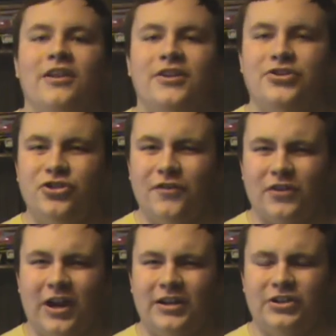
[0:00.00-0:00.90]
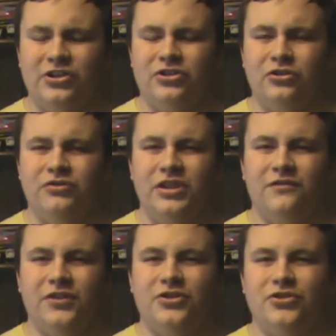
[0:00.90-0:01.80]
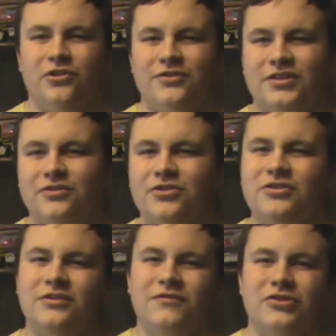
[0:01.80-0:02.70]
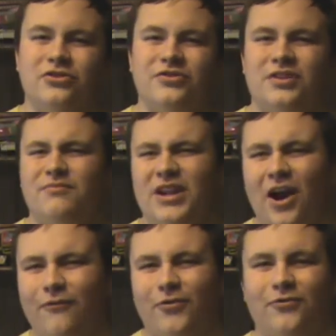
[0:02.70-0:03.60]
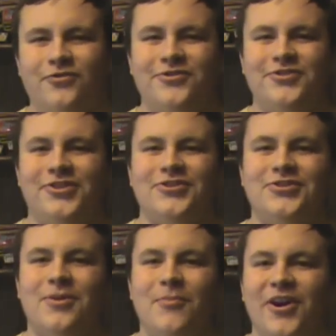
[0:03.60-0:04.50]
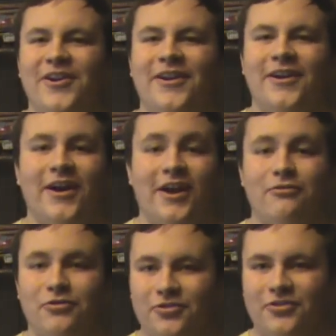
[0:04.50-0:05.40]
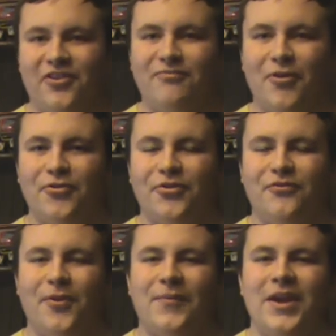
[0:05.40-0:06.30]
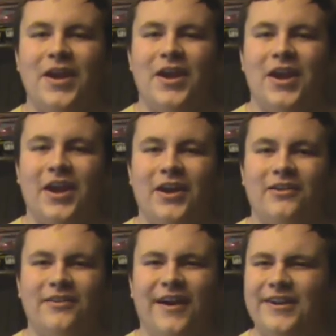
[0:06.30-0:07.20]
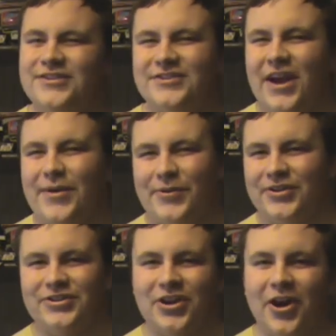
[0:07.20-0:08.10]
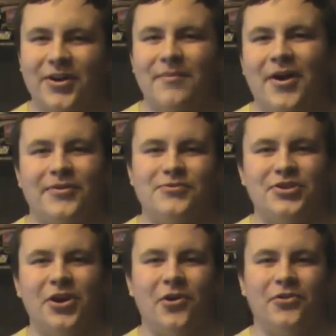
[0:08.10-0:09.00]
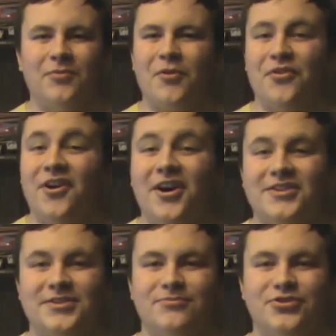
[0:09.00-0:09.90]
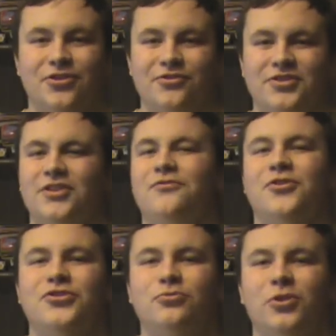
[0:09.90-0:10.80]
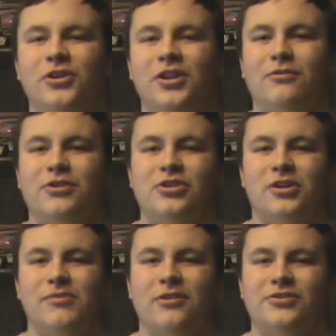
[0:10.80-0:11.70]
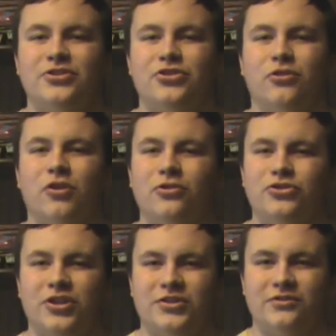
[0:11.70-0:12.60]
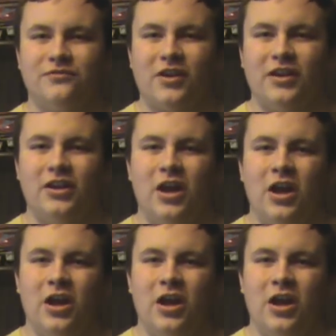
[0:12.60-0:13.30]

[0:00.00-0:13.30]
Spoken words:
this year I've gotten into two TV shows, and they're two TV shows that have been out for a few years, but I really love both of them. And I just kind of wanted to talk about them, you know. They're both awesome shows. And the first one that I want to talk about is a show called Justified.